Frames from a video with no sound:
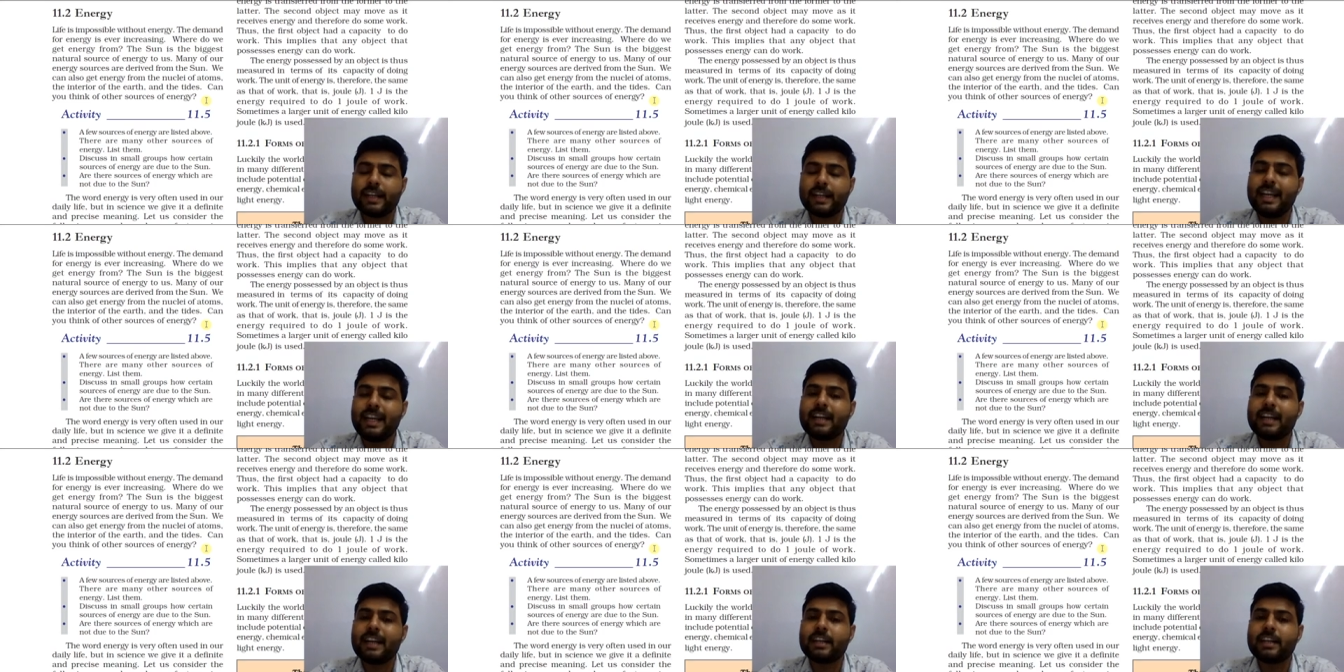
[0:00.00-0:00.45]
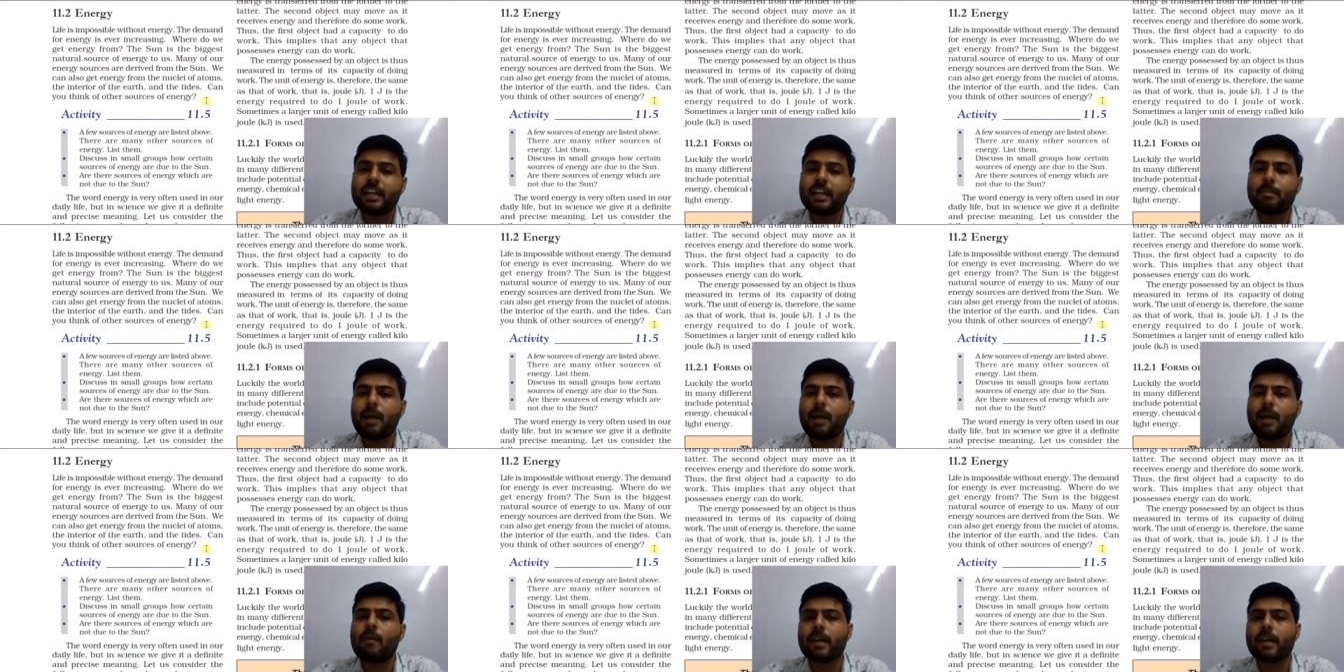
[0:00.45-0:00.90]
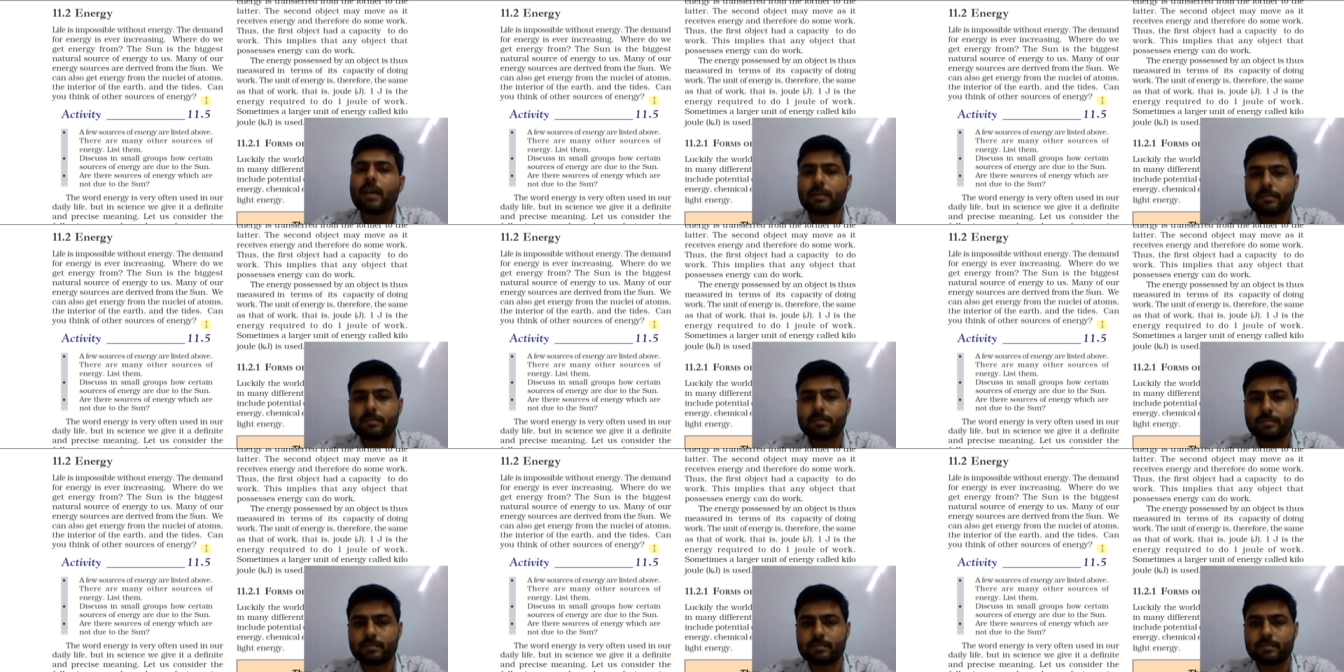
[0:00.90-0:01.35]
electric power,
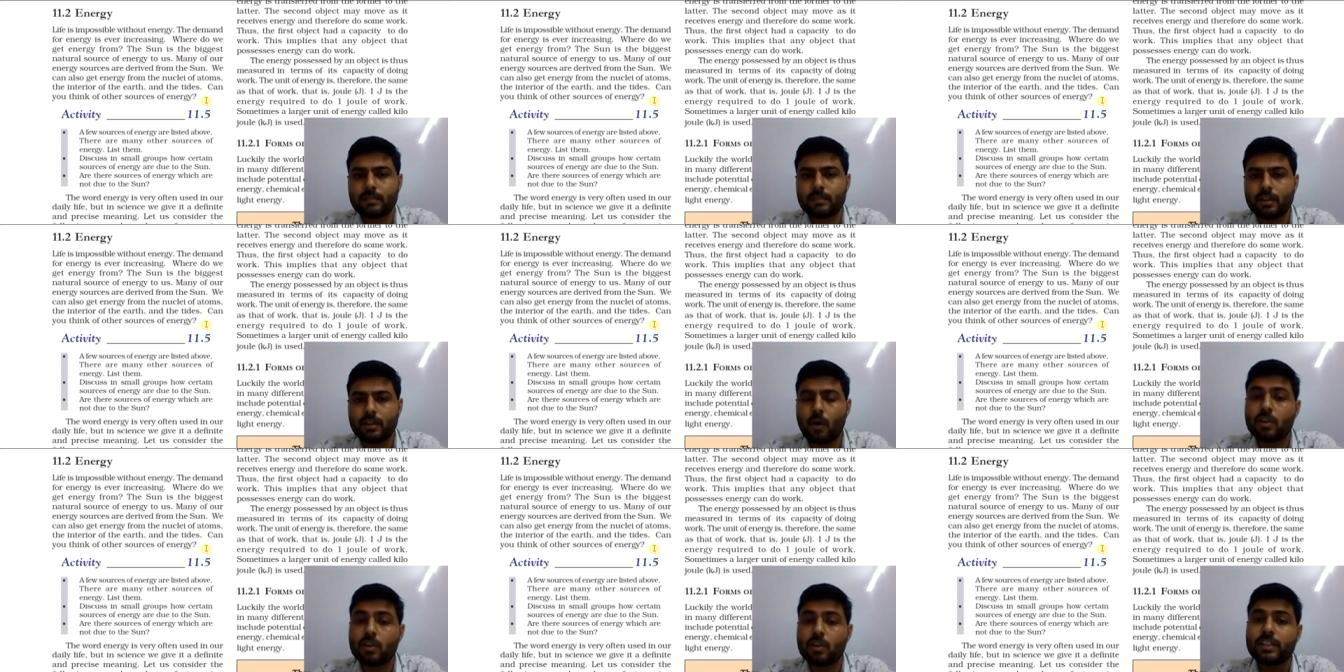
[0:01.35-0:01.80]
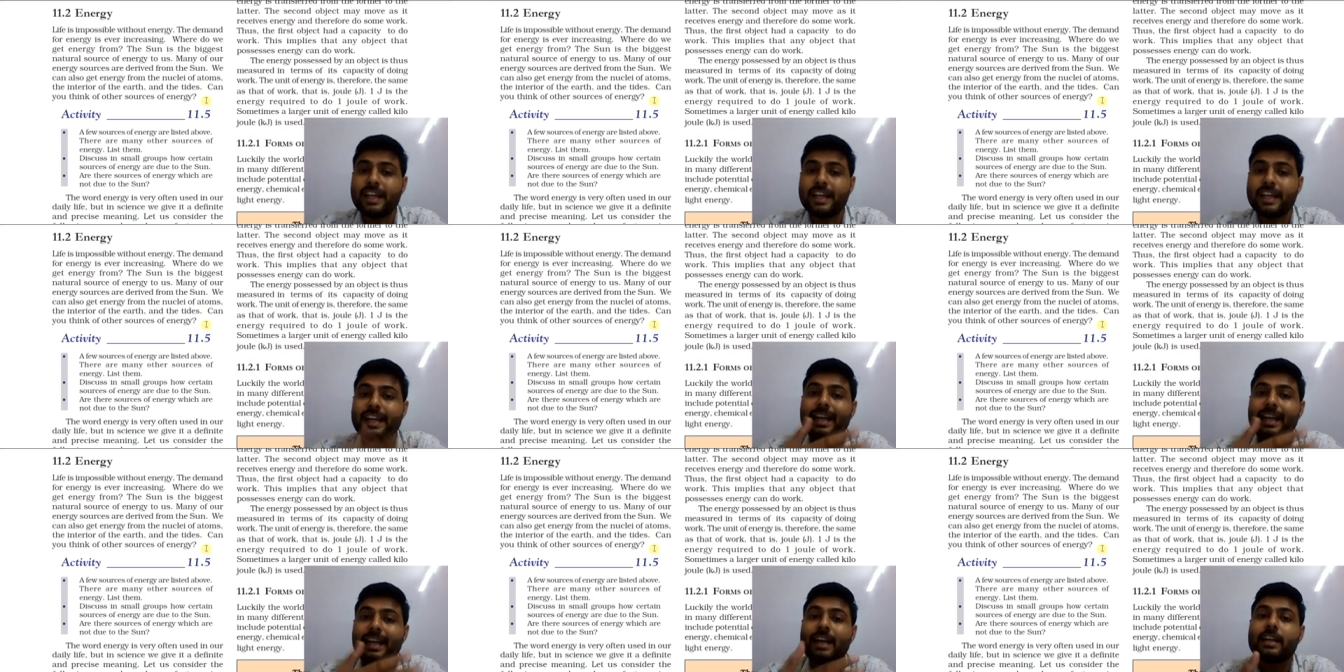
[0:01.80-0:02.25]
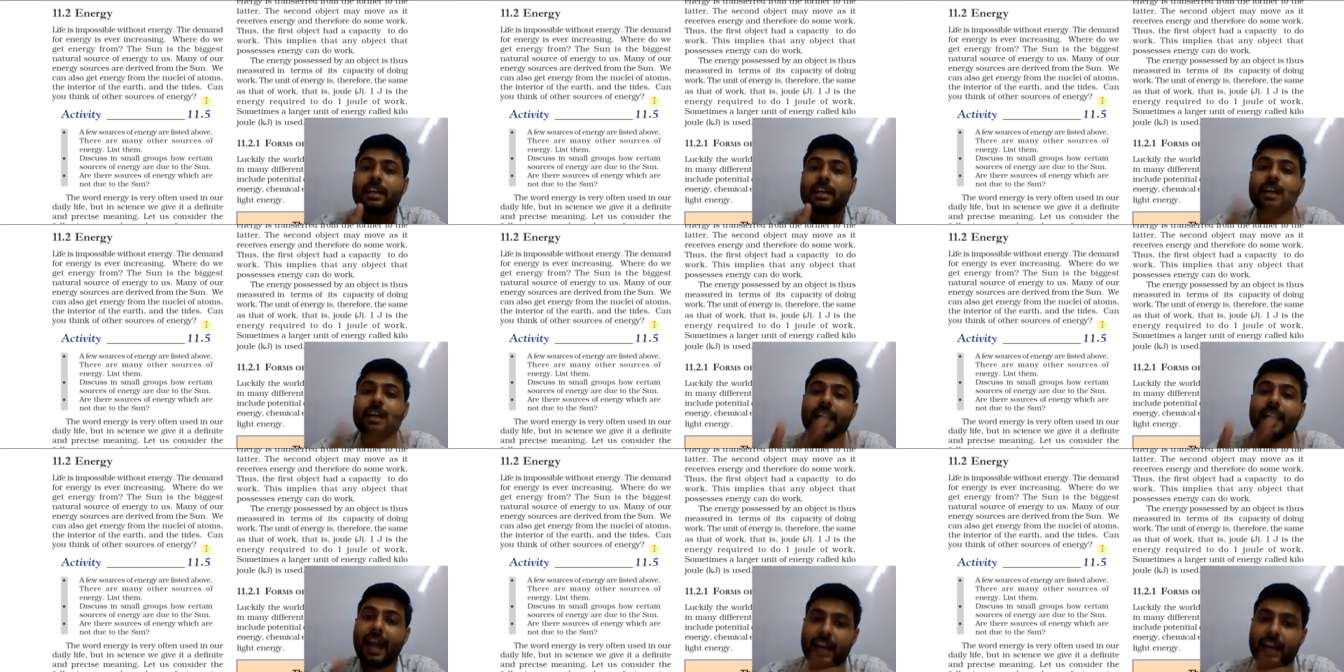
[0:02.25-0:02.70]
or say
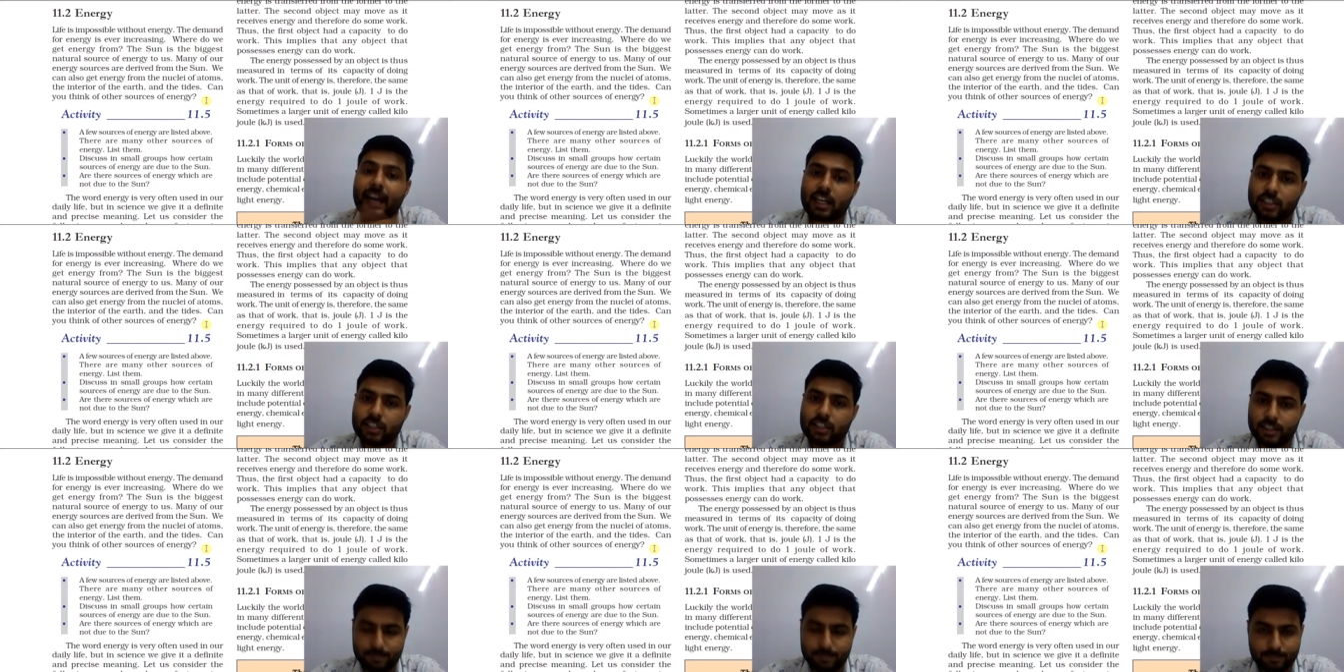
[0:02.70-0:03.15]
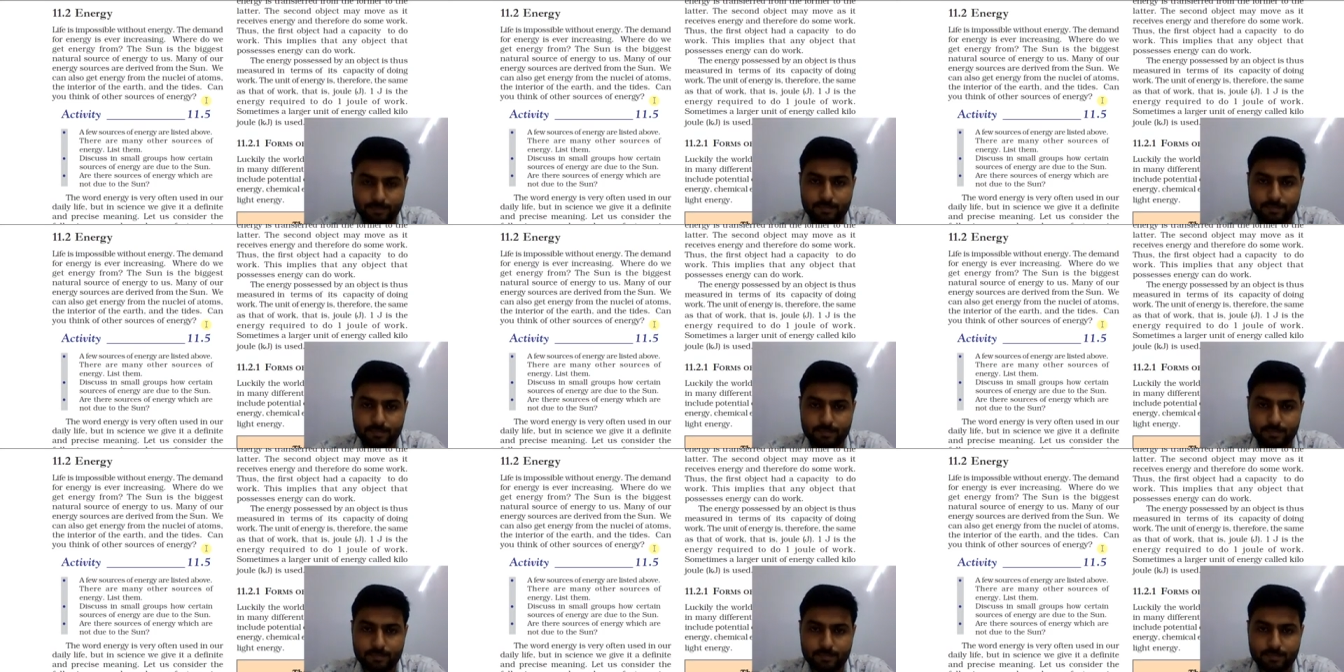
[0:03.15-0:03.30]
electric energy.